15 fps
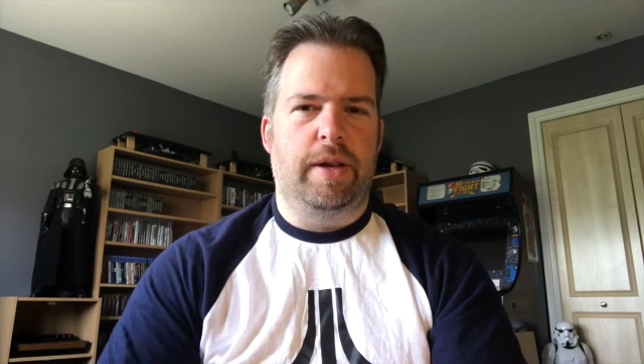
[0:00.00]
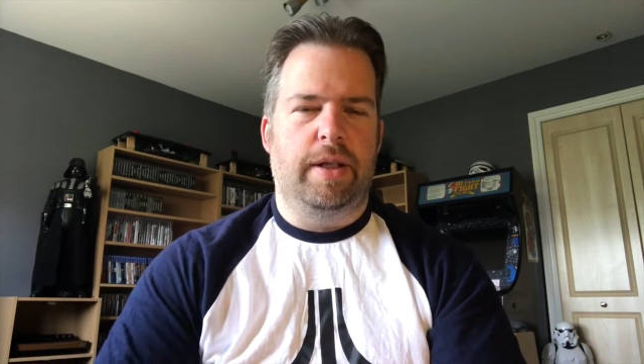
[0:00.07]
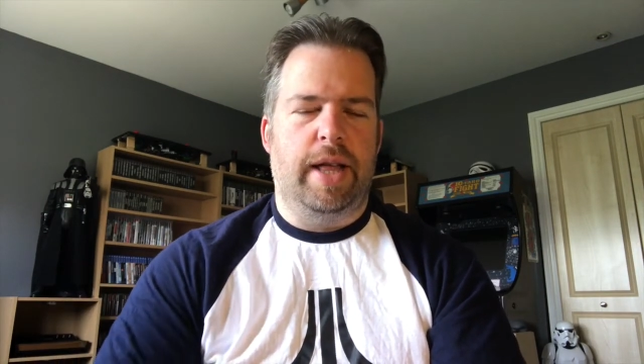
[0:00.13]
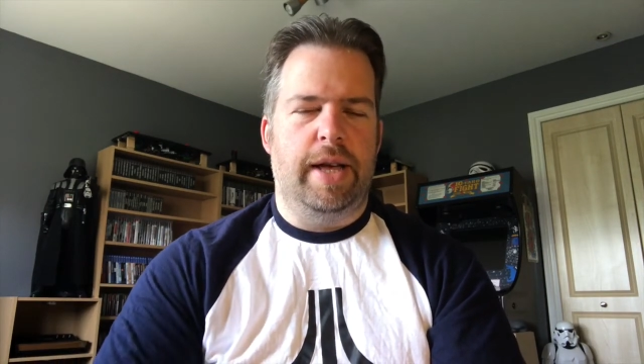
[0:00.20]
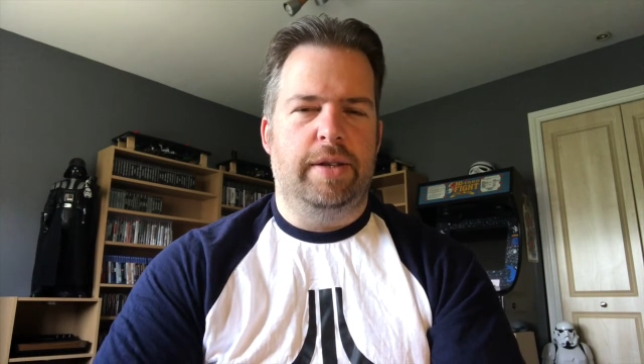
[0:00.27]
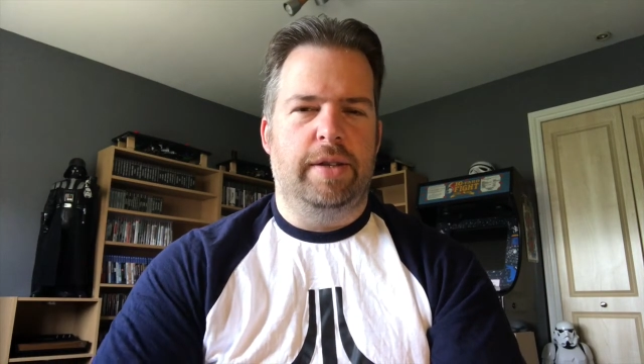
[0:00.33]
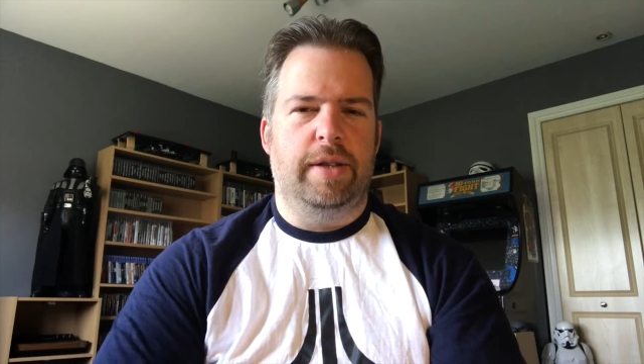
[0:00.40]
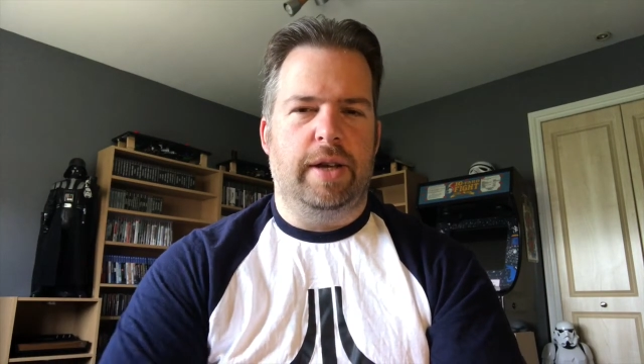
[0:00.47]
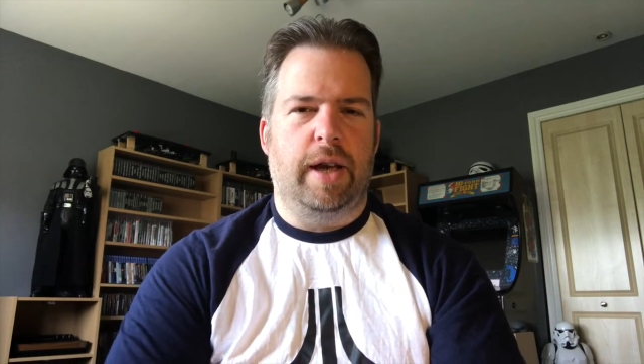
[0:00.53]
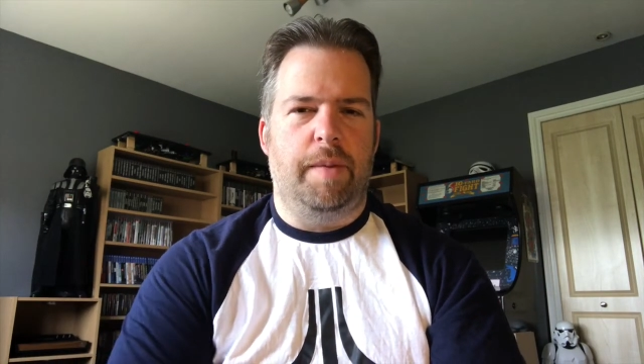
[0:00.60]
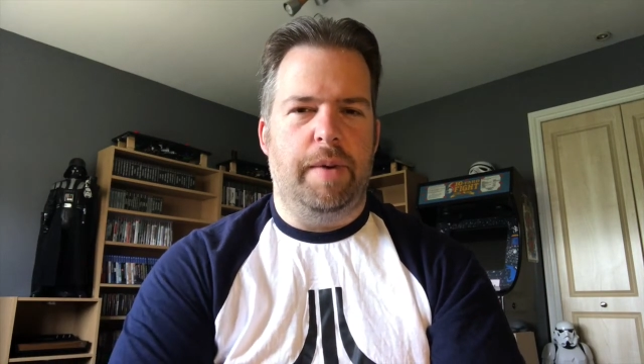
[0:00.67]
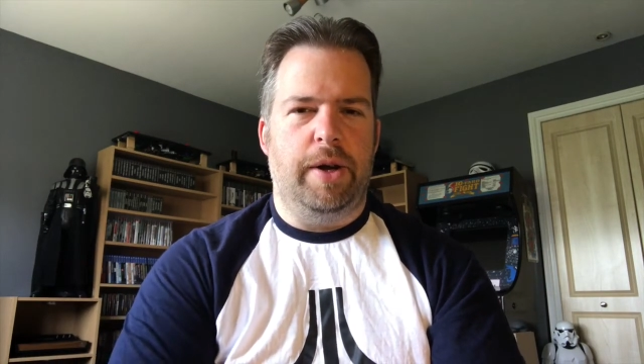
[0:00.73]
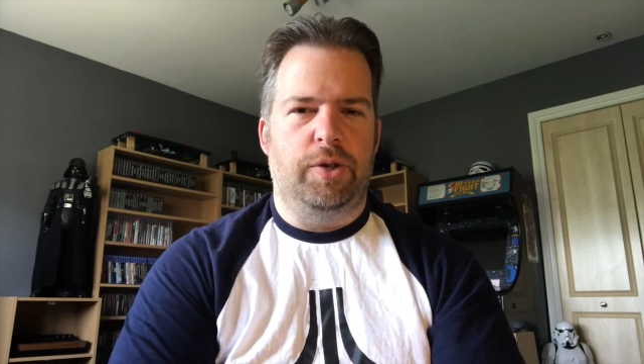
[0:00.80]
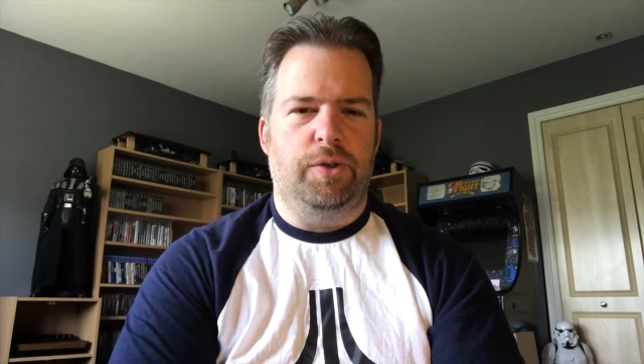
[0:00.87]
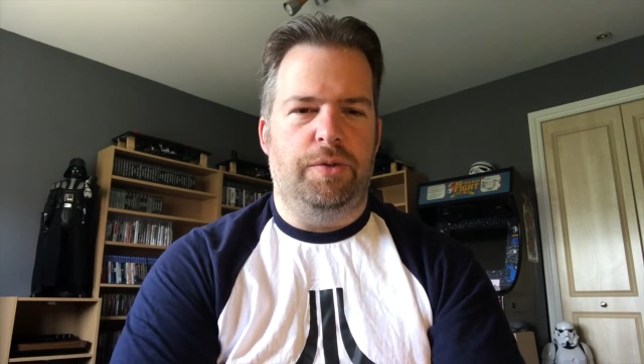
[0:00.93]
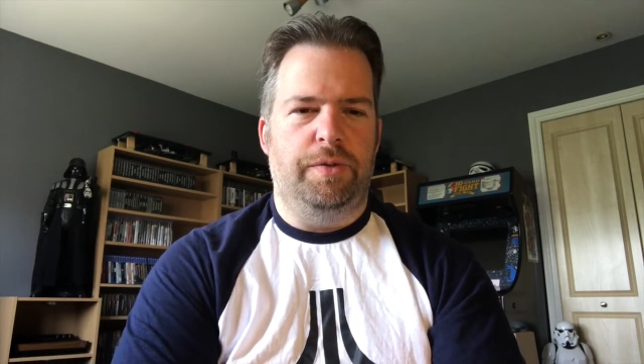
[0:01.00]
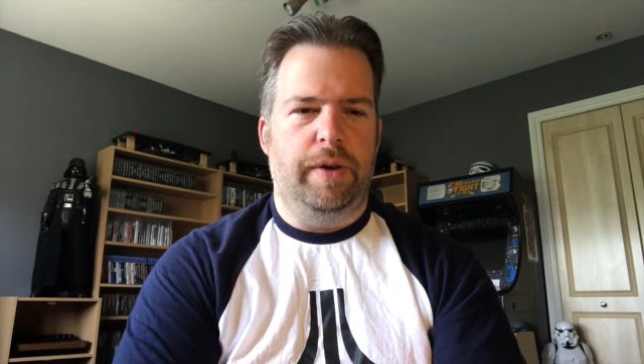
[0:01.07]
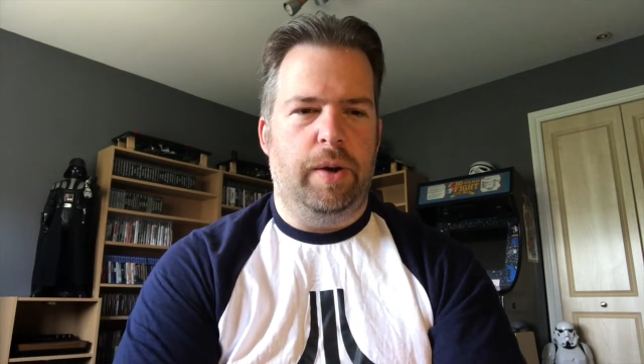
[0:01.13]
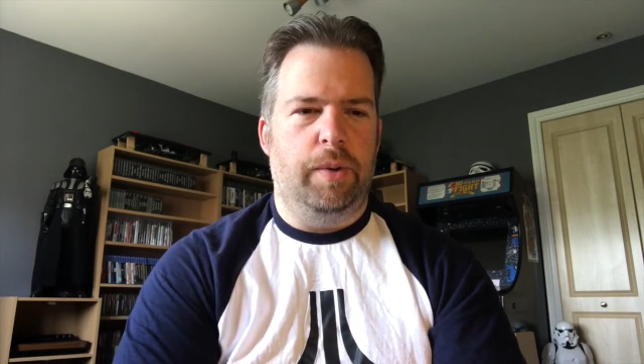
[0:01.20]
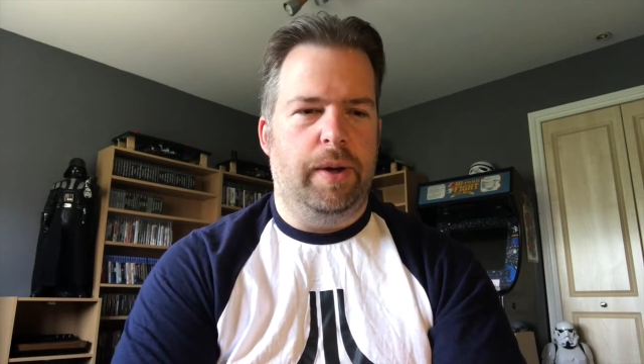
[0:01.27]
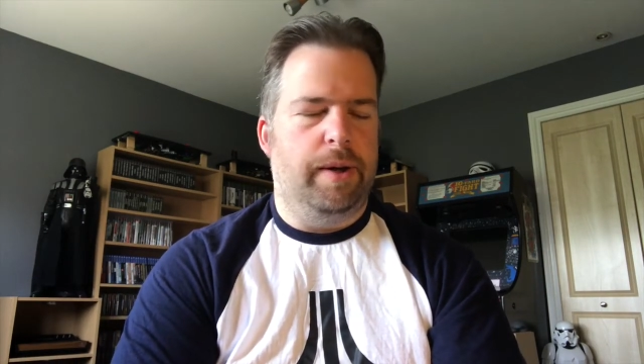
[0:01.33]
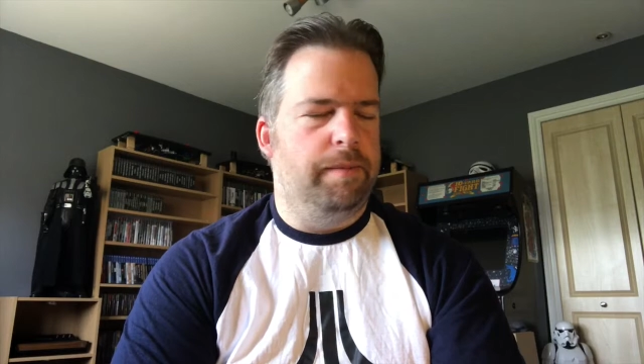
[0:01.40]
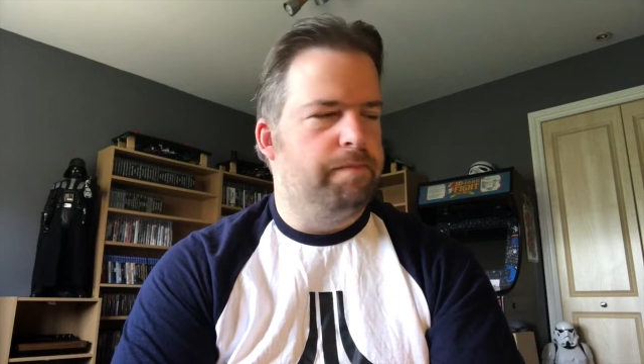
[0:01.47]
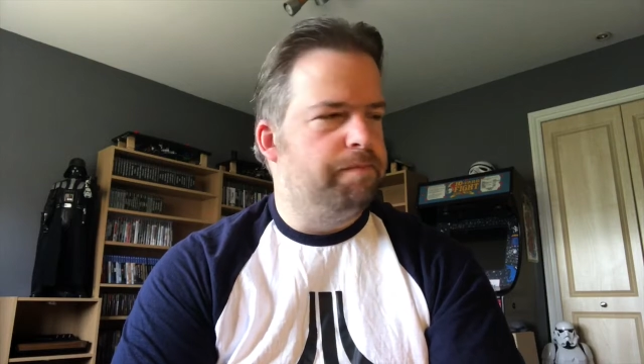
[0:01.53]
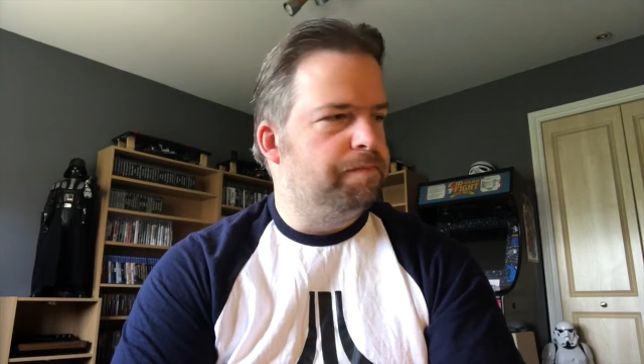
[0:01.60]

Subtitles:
classed as a commercial failure.